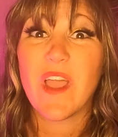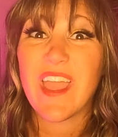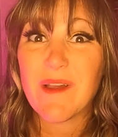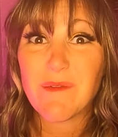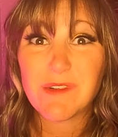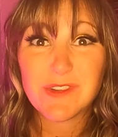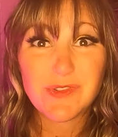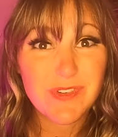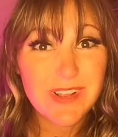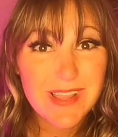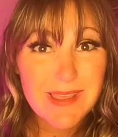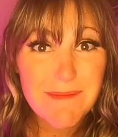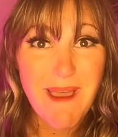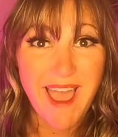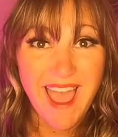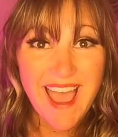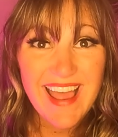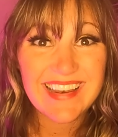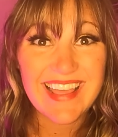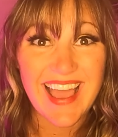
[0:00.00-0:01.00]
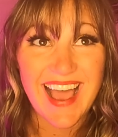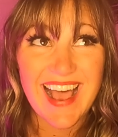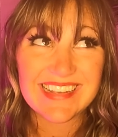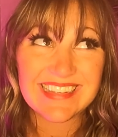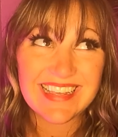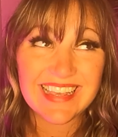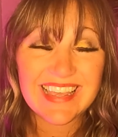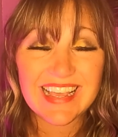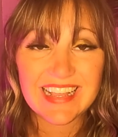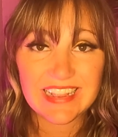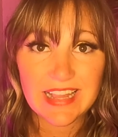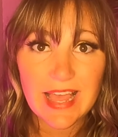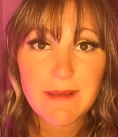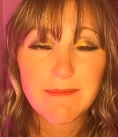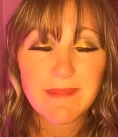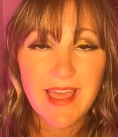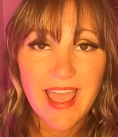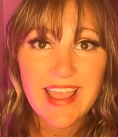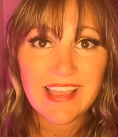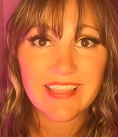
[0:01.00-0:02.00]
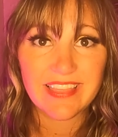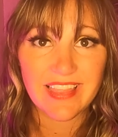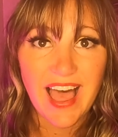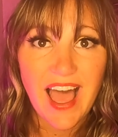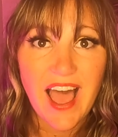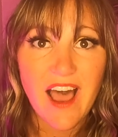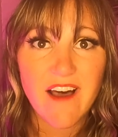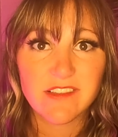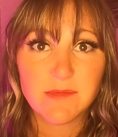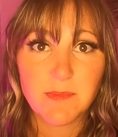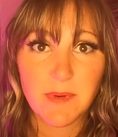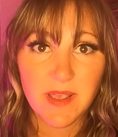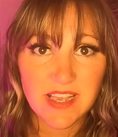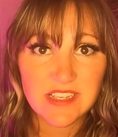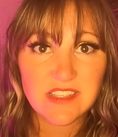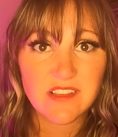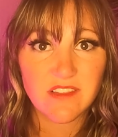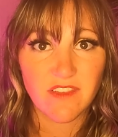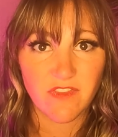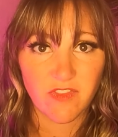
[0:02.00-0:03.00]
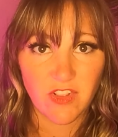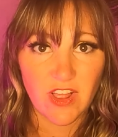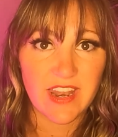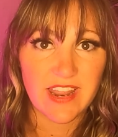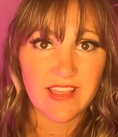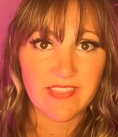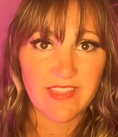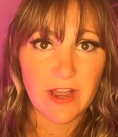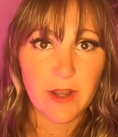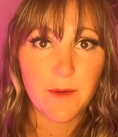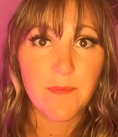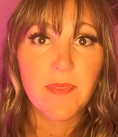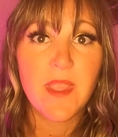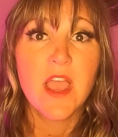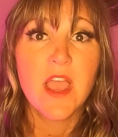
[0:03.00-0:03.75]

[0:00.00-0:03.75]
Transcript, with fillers: It was really bad, guys. Like, it claimed 8 lives because of the flooding there.